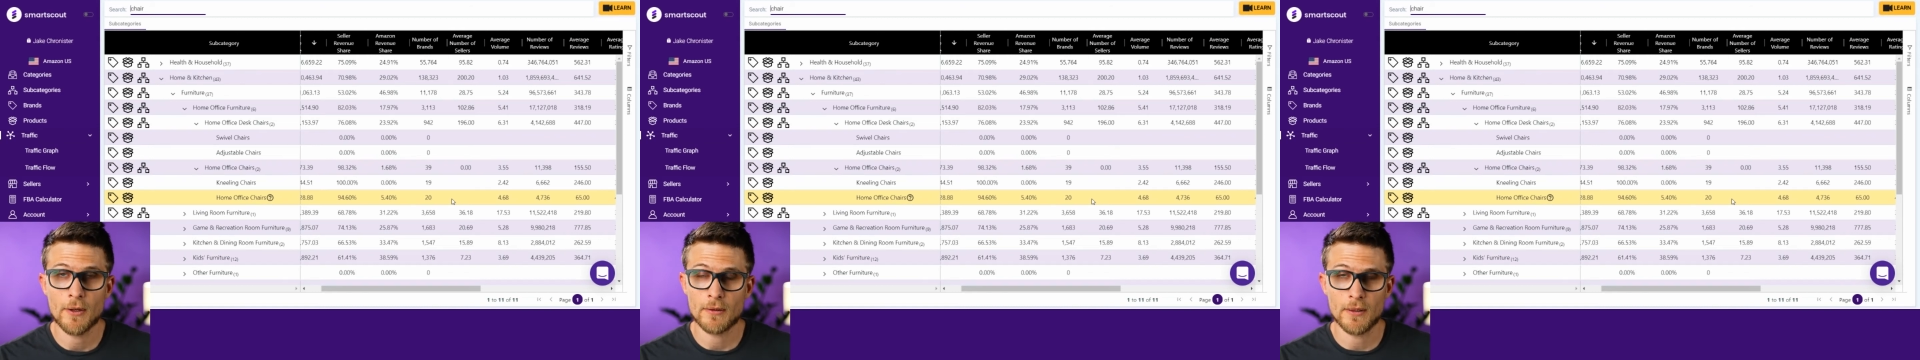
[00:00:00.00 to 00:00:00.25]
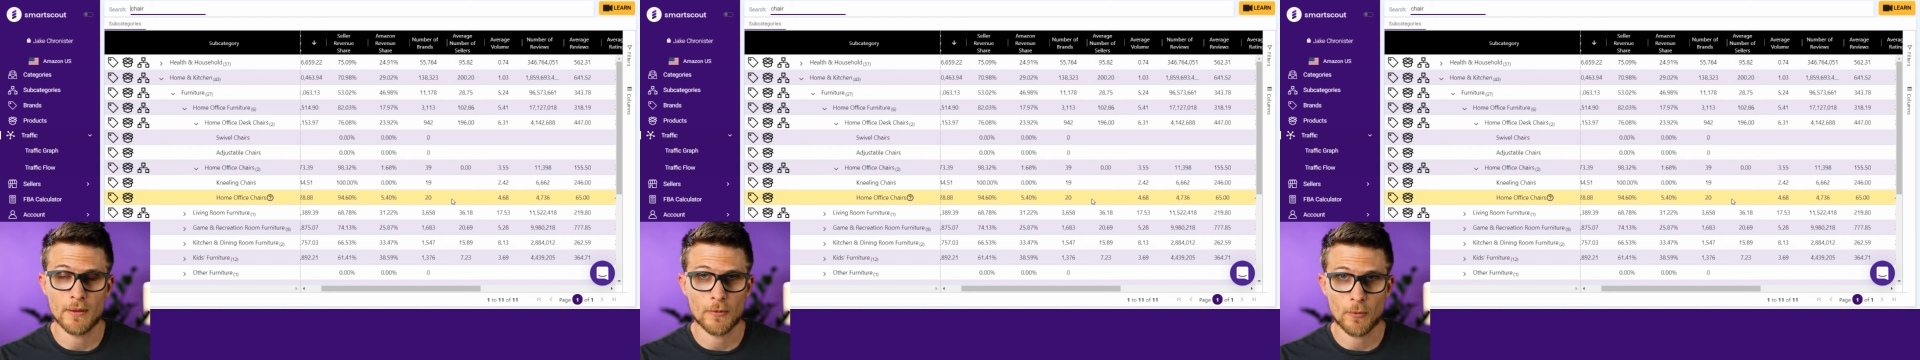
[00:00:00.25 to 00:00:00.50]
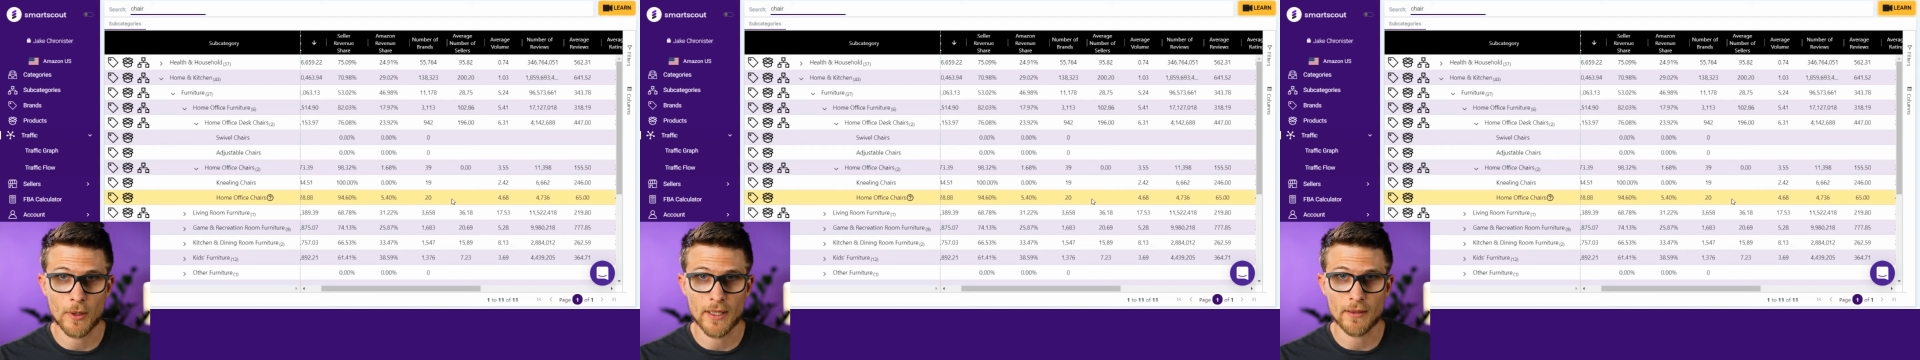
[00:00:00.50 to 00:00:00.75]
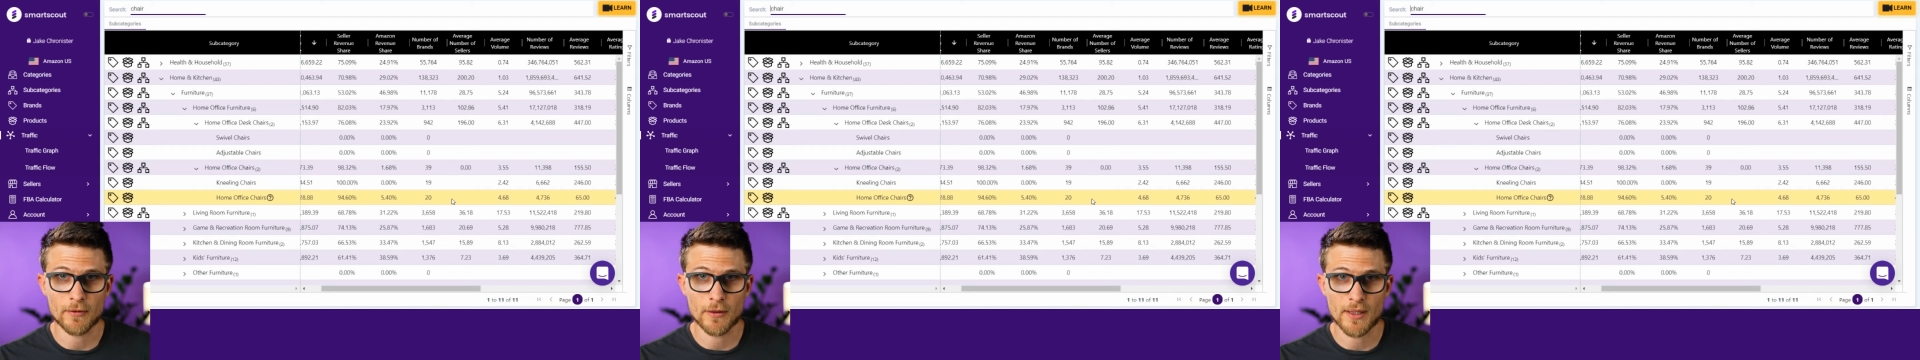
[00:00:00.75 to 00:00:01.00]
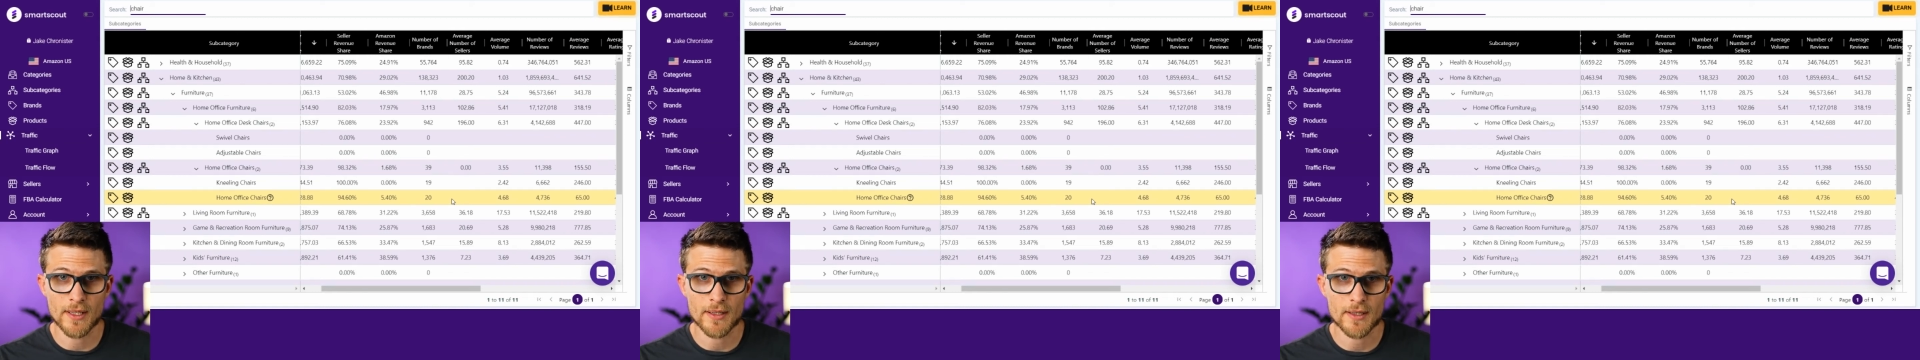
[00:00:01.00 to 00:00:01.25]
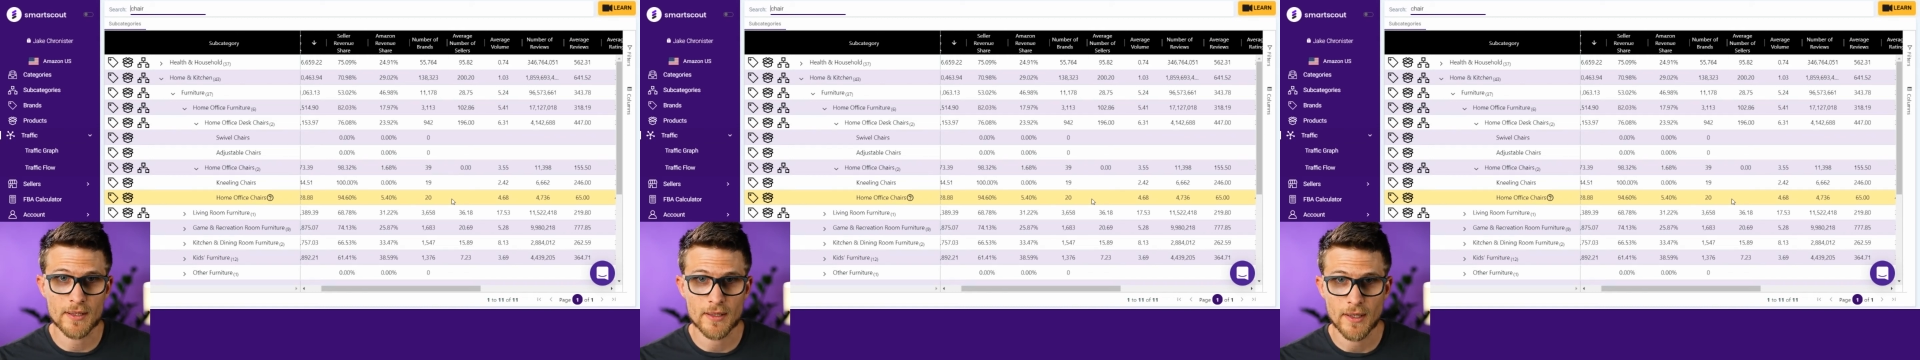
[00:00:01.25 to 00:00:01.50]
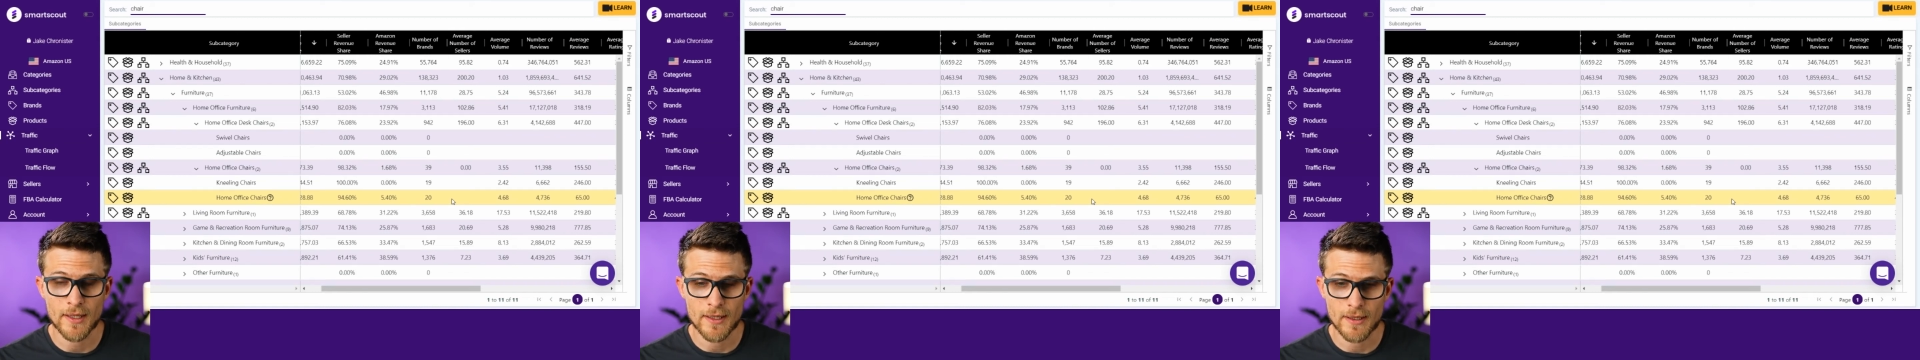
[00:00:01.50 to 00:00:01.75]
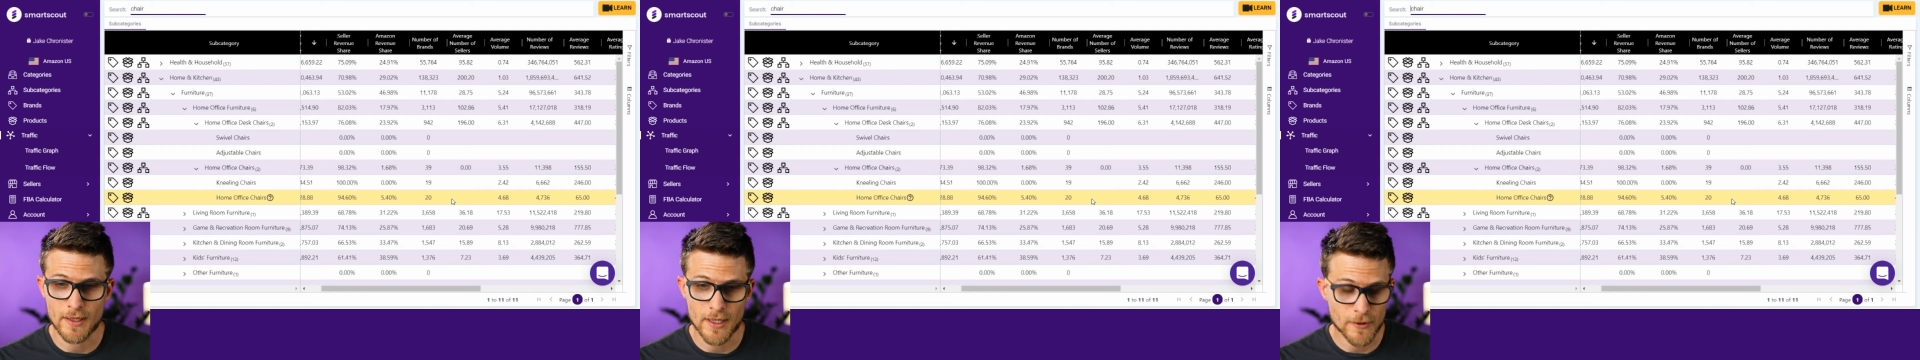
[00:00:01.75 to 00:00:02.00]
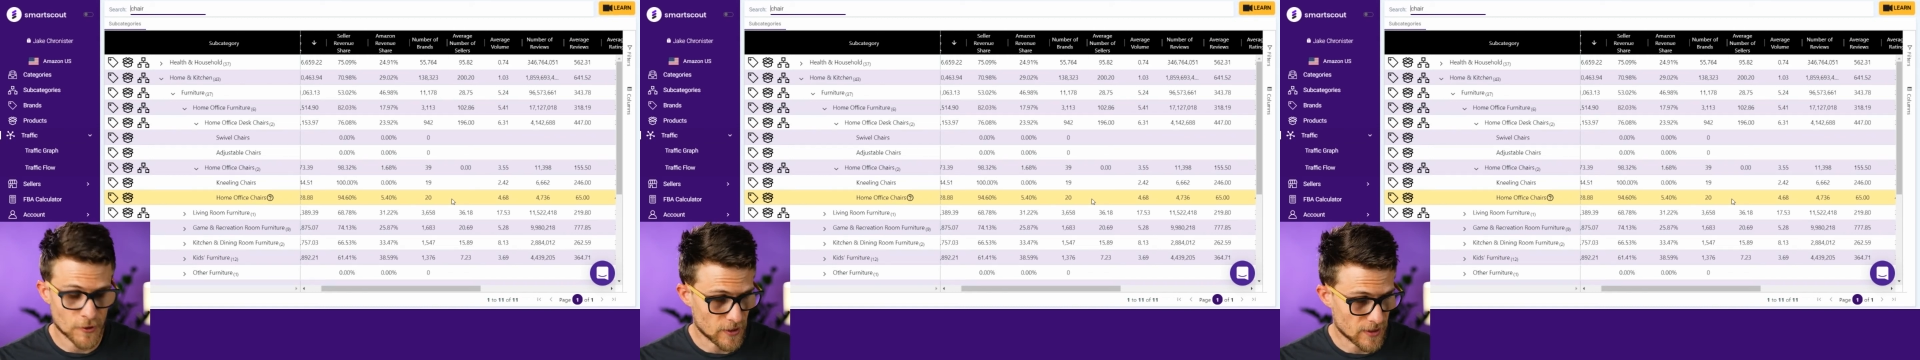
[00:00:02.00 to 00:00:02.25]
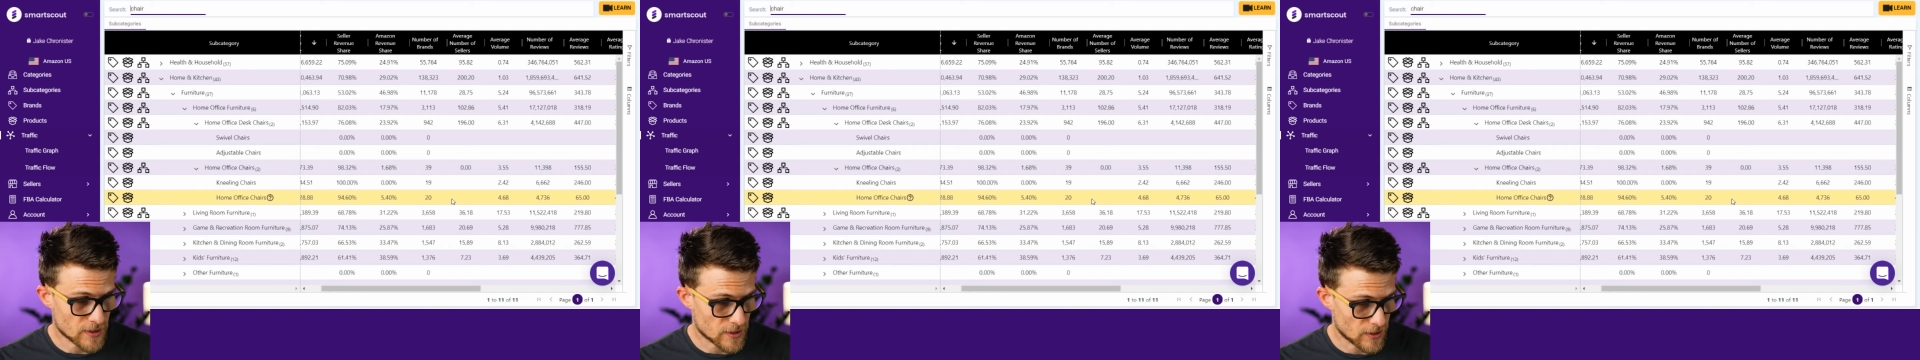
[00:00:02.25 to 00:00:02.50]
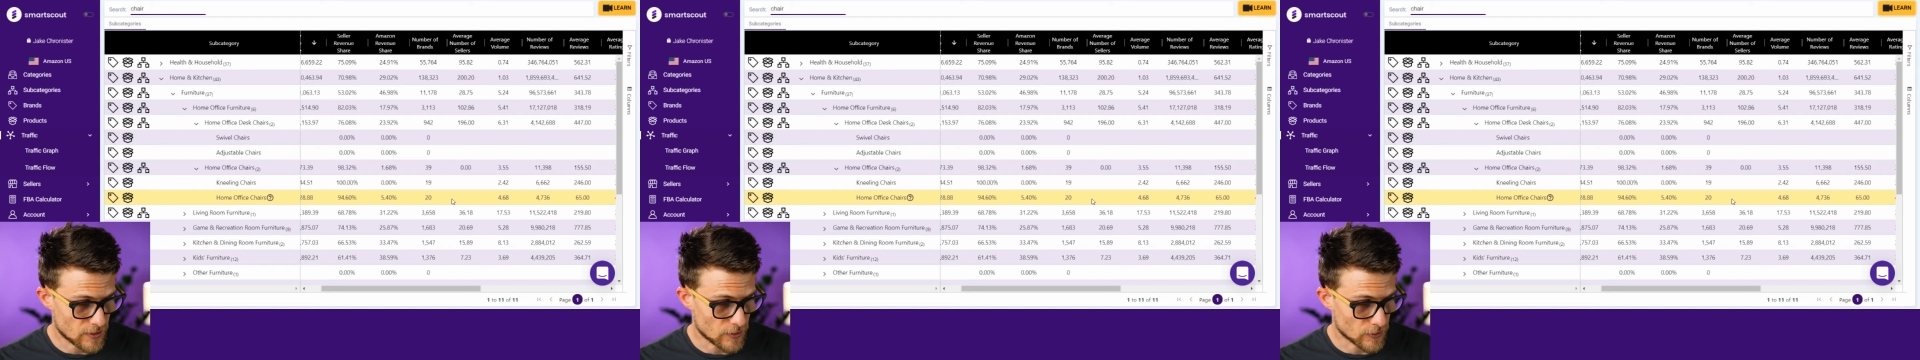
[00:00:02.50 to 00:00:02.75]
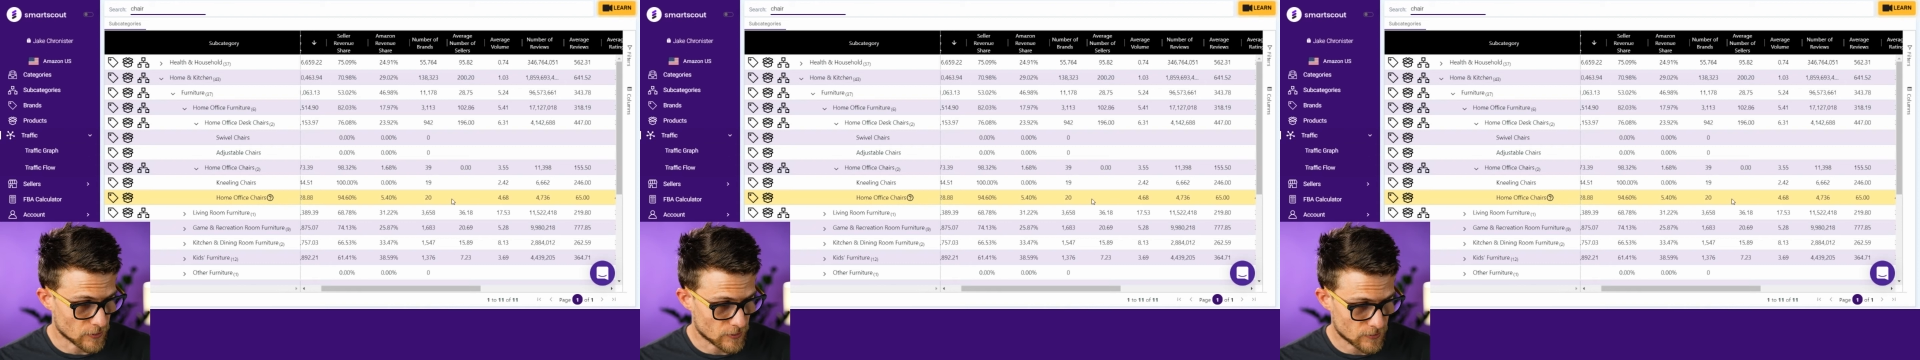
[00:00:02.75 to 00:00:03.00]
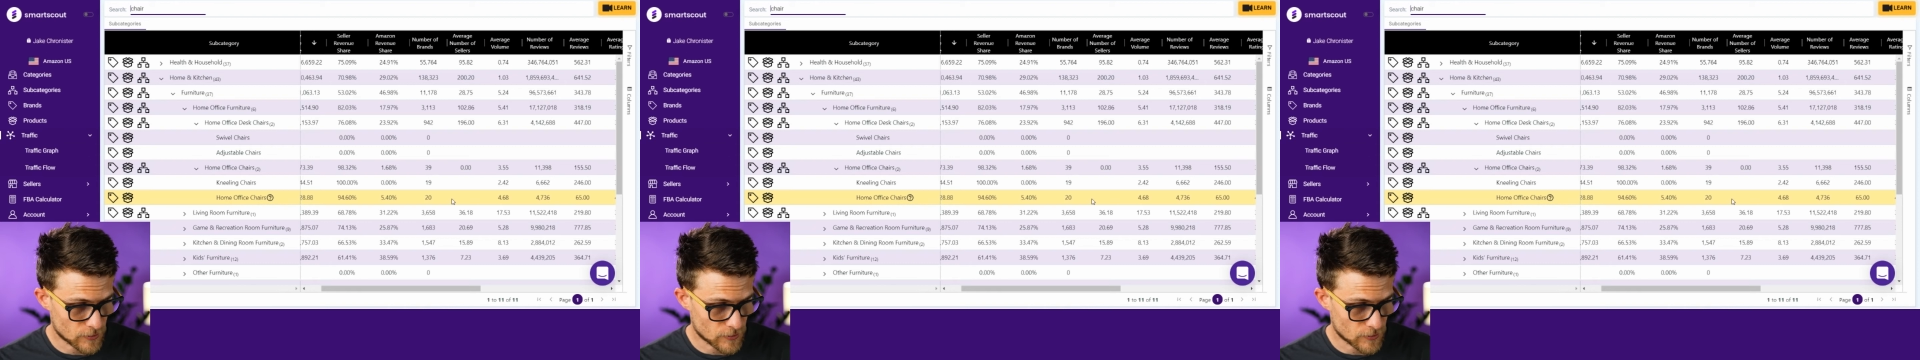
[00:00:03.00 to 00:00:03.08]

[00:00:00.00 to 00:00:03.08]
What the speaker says: you know, whatever this niche is that you're